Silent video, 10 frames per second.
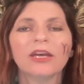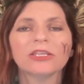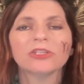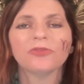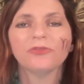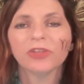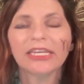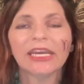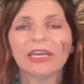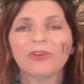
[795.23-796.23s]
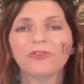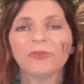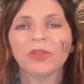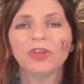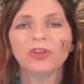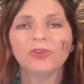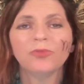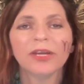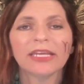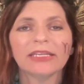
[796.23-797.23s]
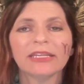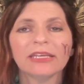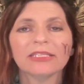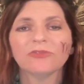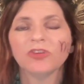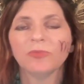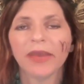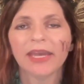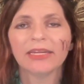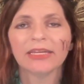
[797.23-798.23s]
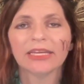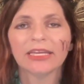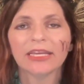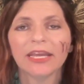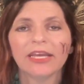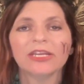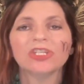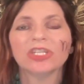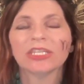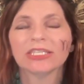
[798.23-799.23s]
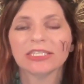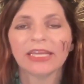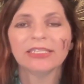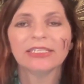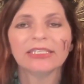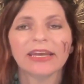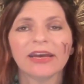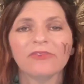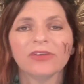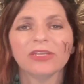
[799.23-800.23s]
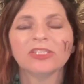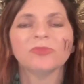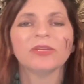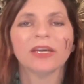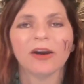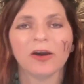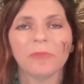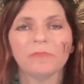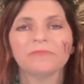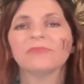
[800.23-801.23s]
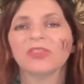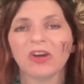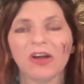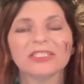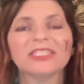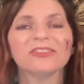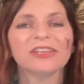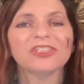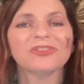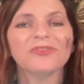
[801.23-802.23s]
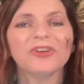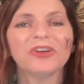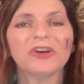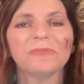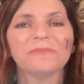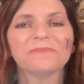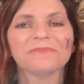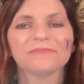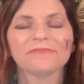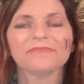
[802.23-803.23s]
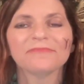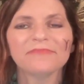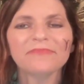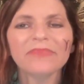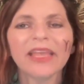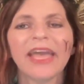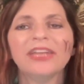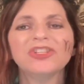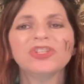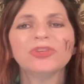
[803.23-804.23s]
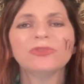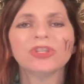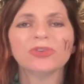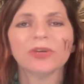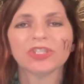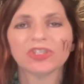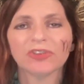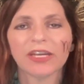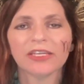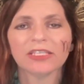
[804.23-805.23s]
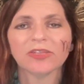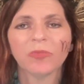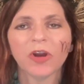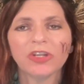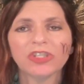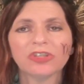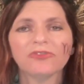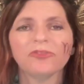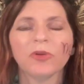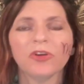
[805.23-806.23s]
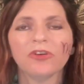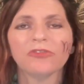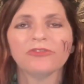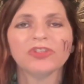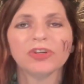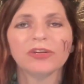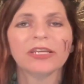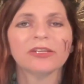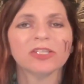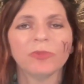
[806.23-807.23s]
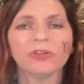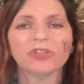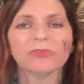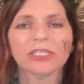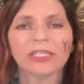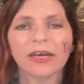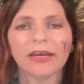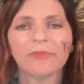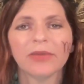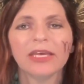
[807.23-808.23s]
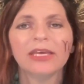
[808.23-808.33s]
So fleeing from the new wickedness of humanity, she ascended to heaven to become the constellation Virgo. And due to Astrea's departure from Earth during a tumultuous time,